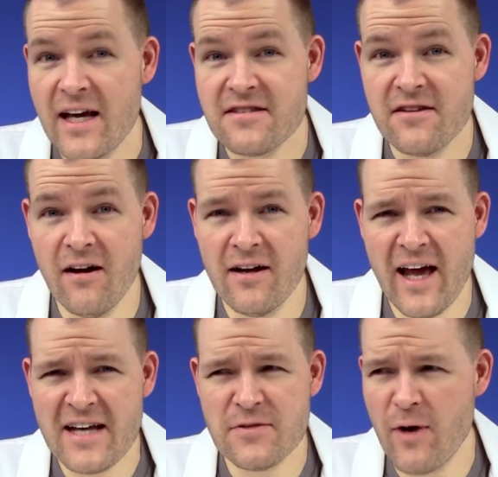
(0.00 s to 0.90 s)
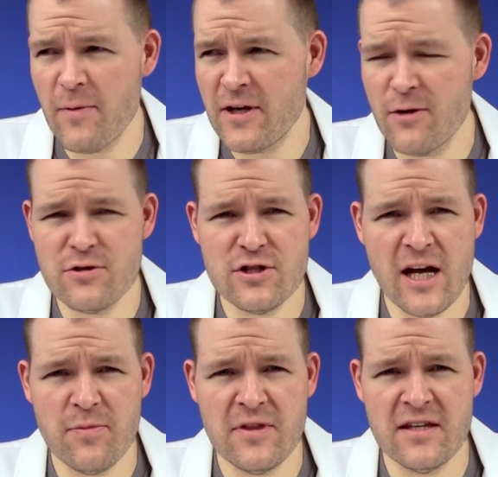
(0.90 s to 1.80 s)
Gaston asks why we don't
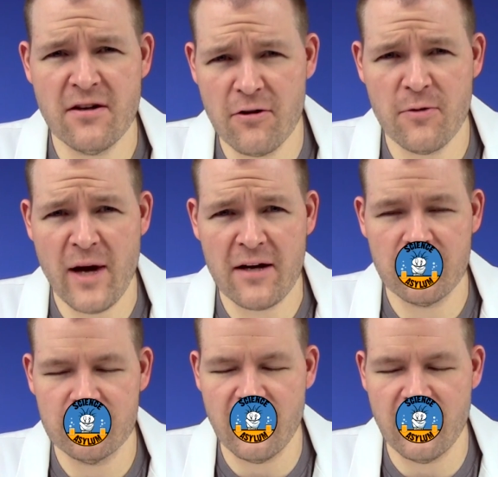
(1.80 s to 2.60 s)
shape the tokamak.